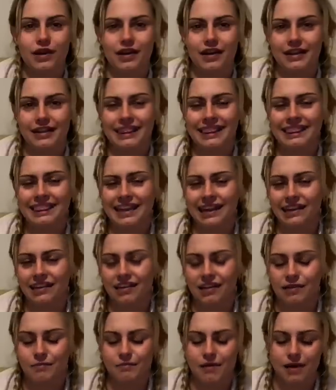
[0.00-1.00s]
I think
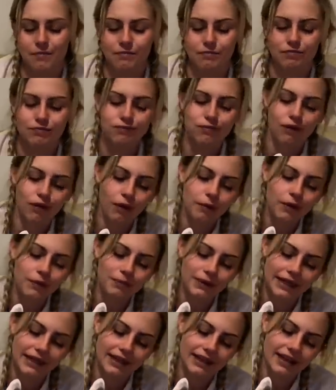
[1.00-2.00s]
her mum
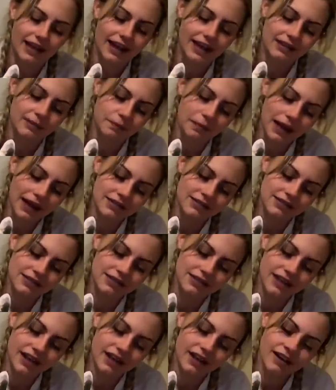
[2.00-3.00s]
probably had abandoned
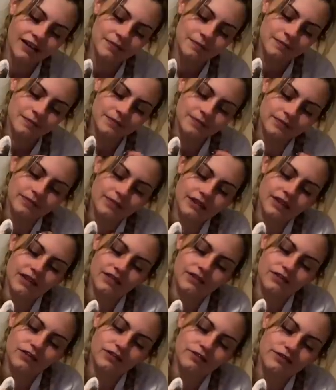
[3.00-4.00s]
her
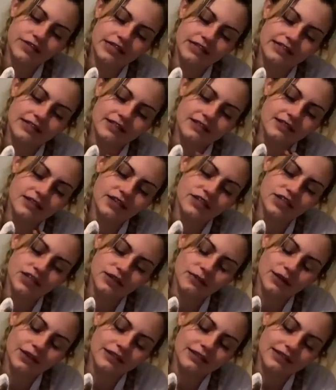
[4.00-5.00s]
for reasons I
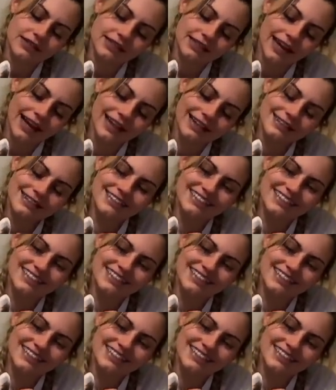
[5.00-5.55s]
do understand.